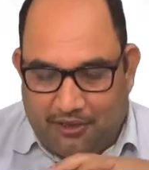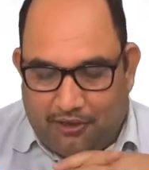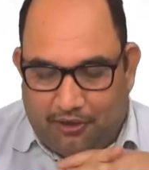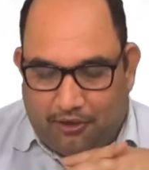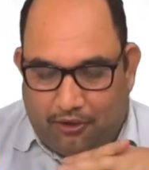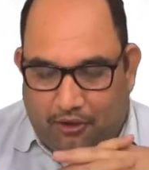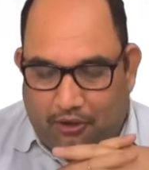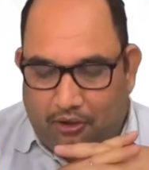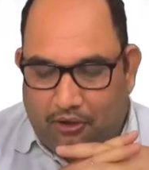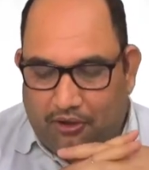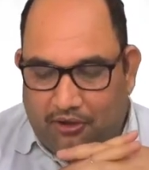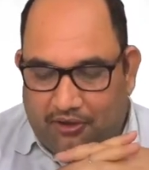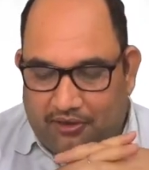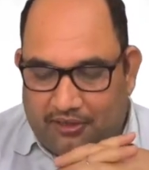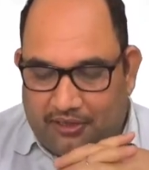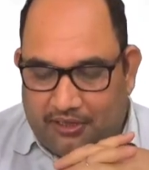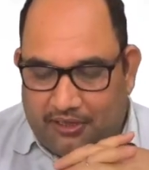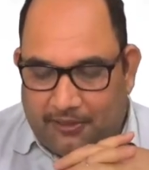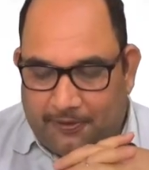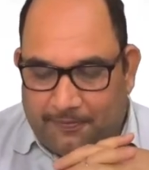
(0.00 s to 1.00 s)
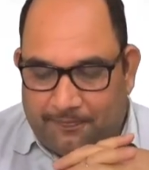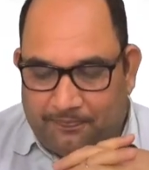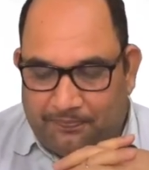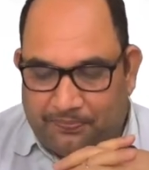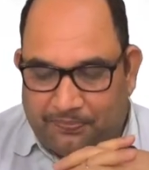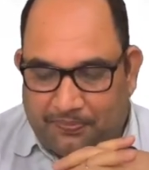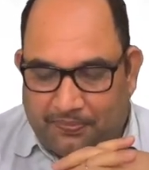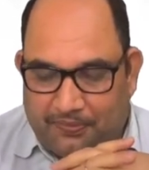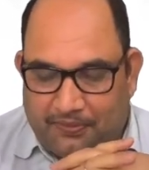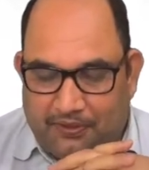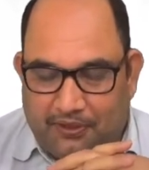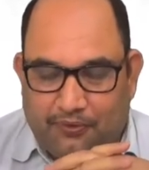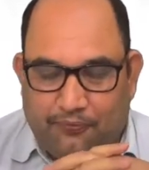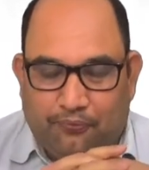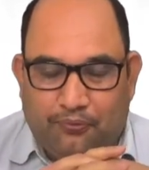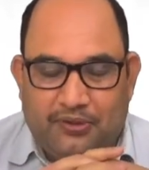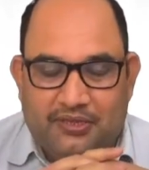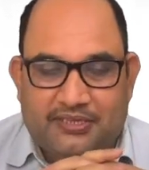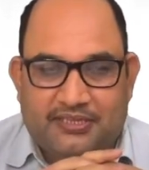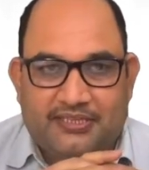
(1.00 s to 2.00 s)
or
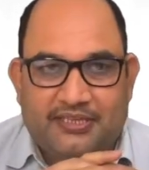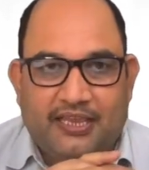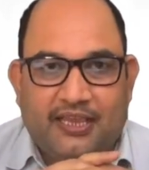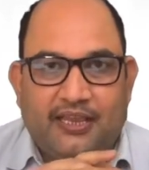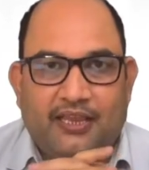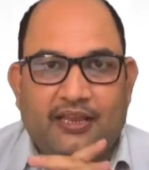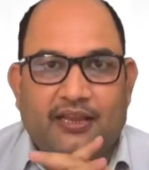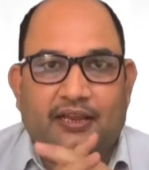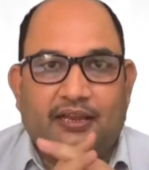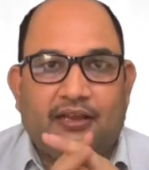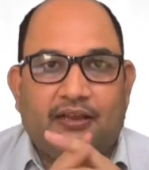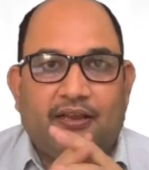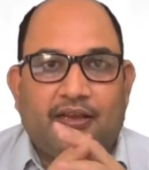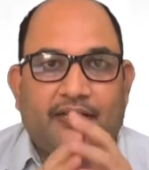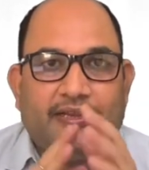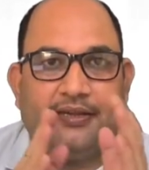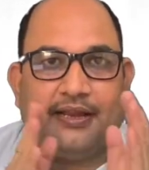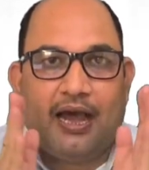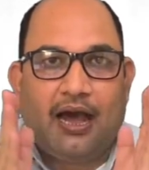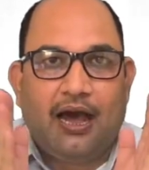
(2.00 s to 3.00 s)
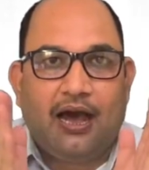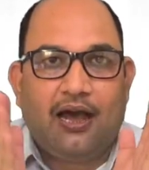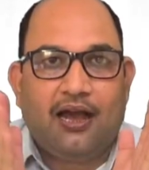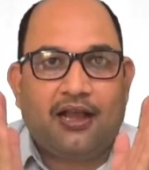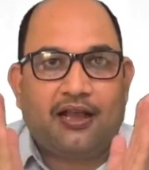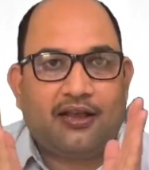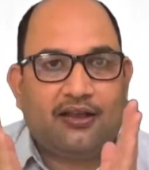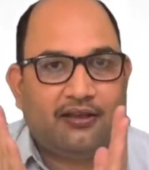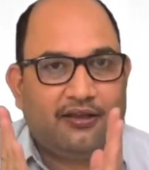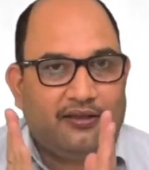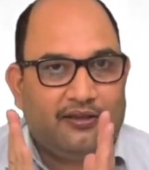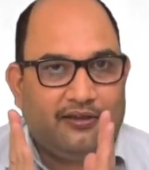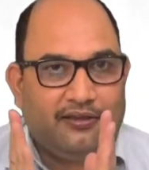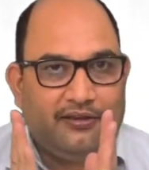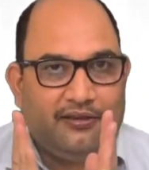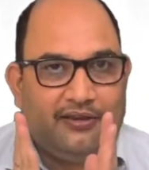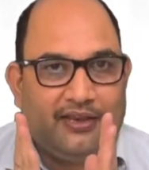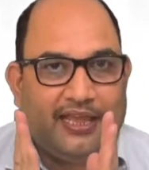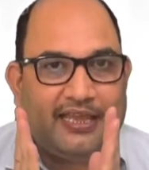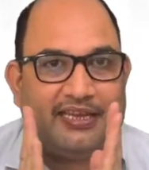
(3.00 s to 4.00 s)
if we say dark
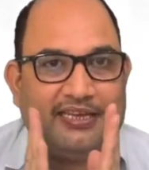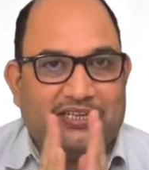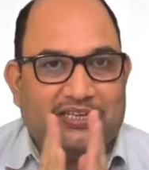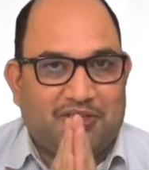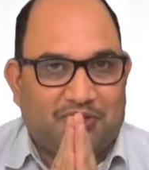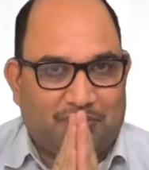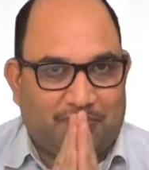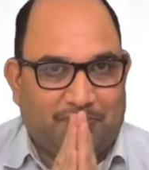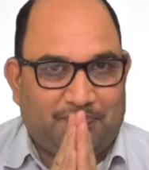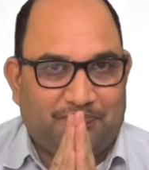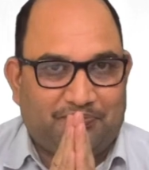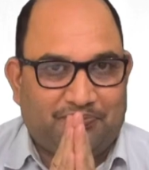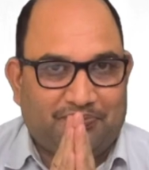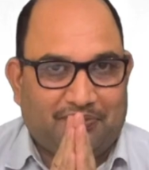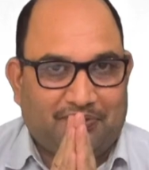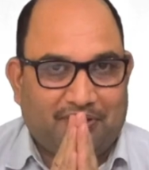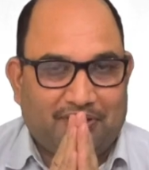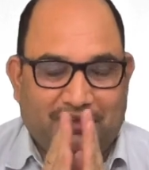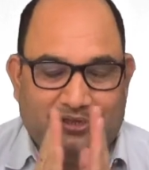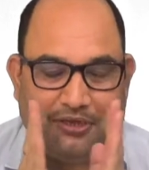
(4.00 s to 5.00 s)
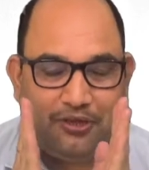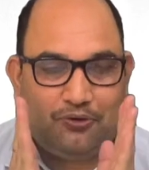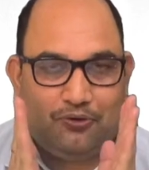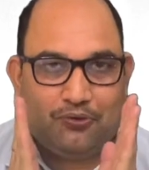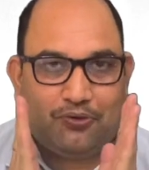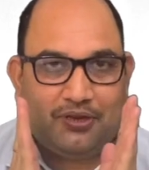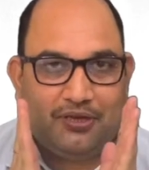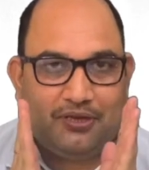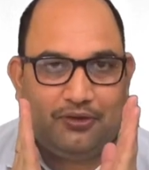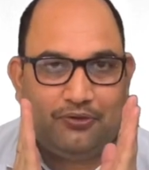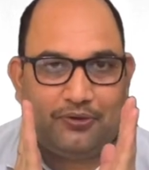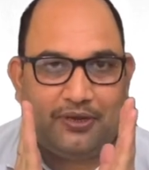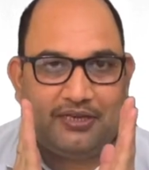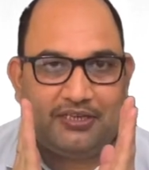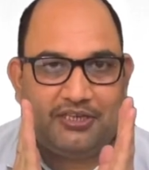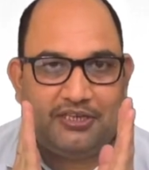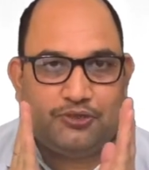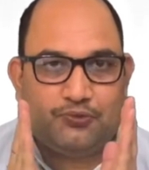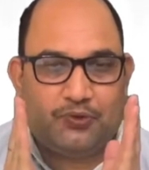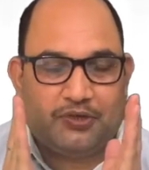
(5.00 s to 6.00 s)
light. Now look at
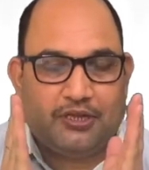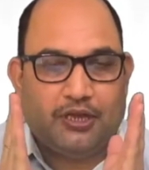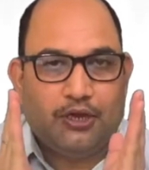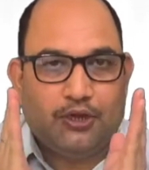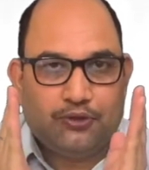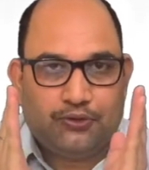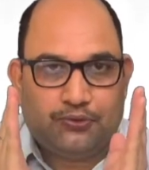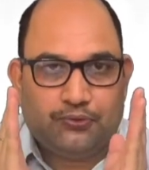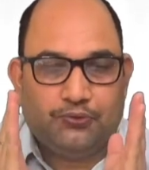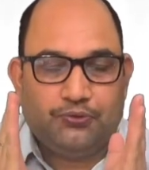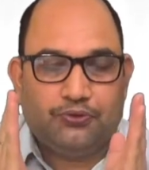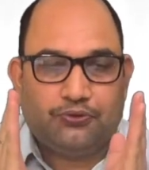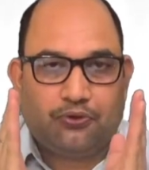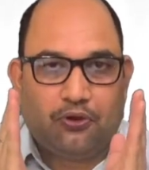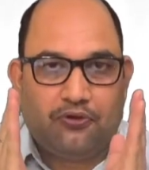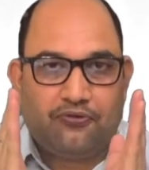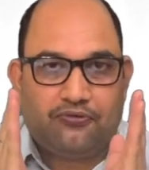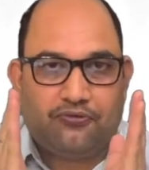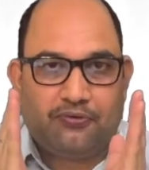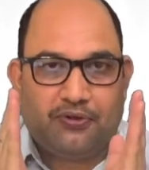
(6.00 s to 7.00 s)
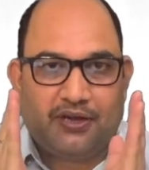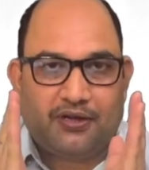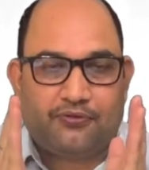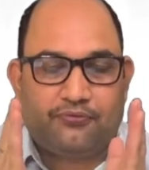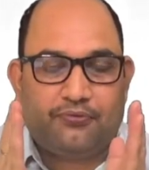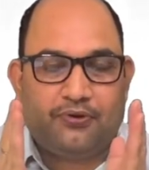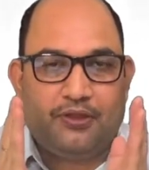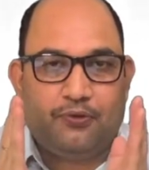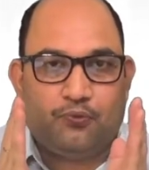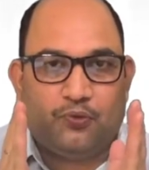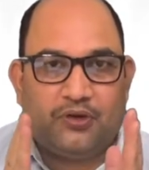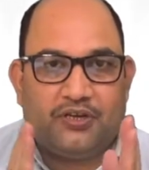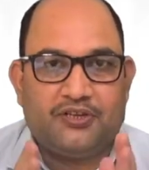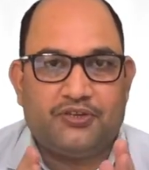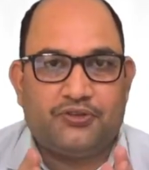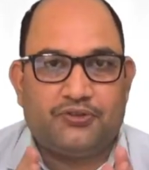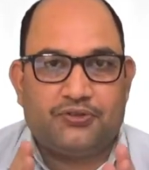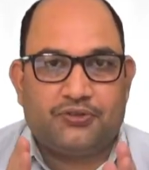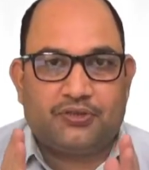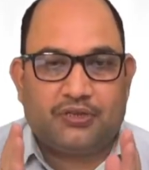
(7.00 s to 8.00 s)
these words. Two contradictory
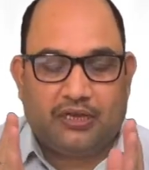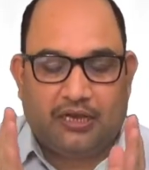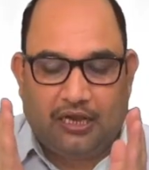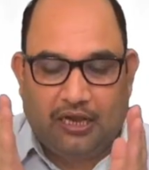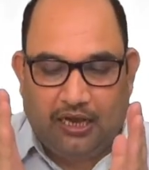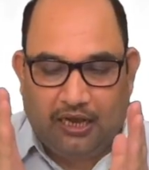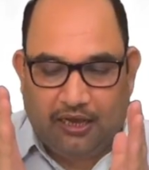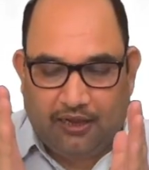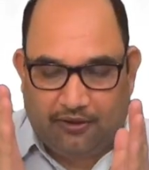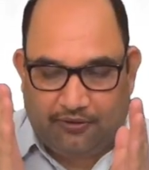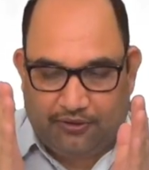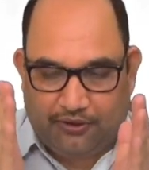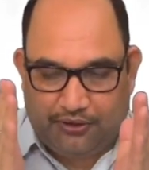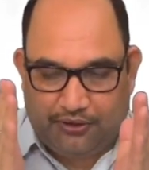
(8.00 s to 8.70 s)
words are